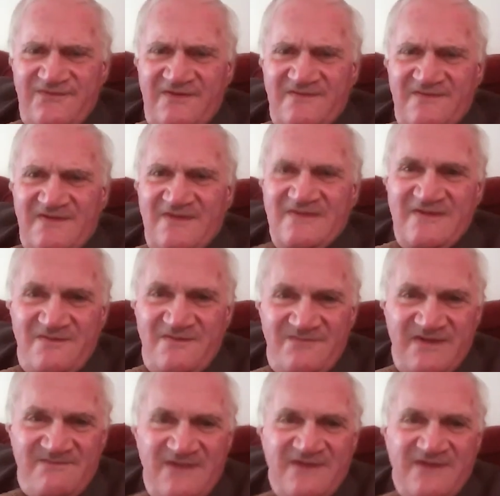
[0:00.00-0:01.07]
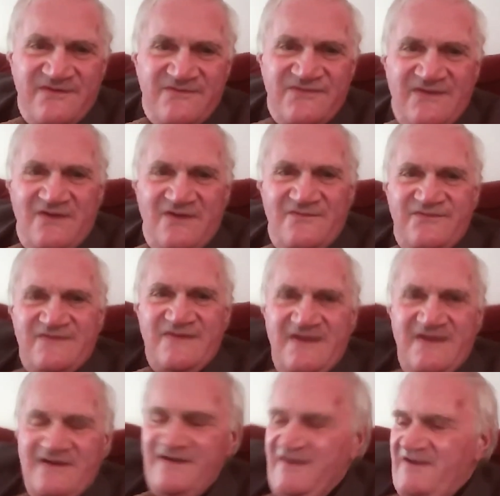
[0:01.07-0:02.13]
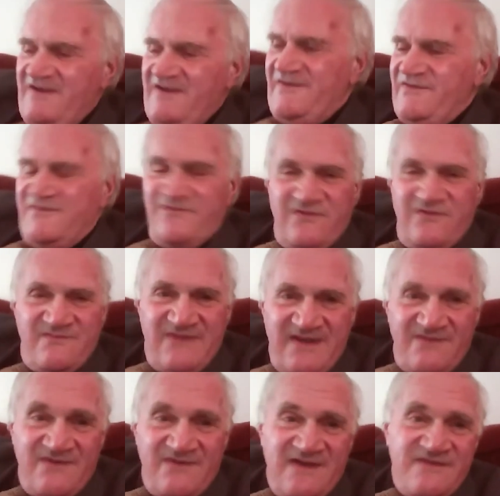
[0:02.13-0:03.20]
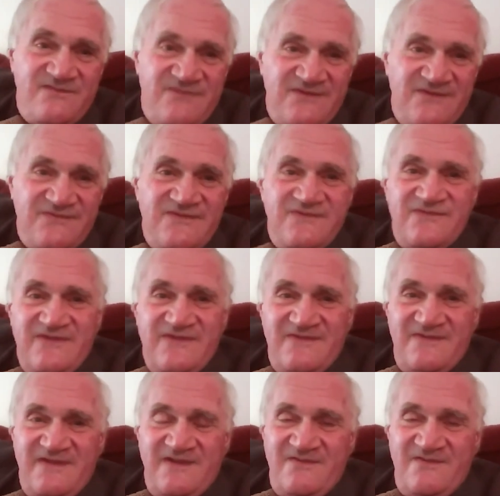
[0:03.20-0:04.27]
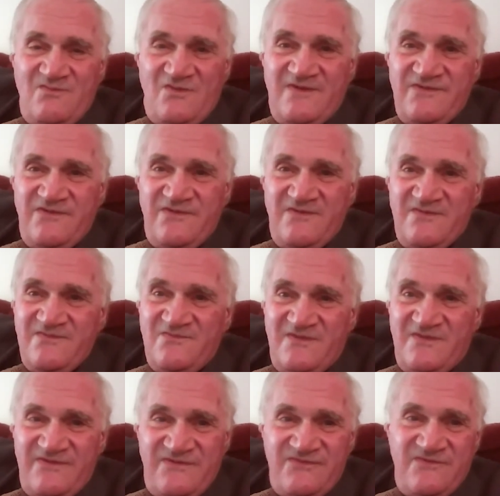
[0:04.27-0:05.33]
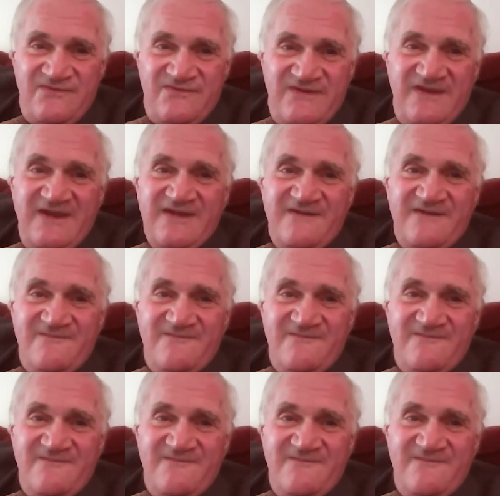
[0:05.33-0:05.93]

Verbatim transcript: a, a little bit about yourself and uh, your, your background in business and, and what, you're, what you do today.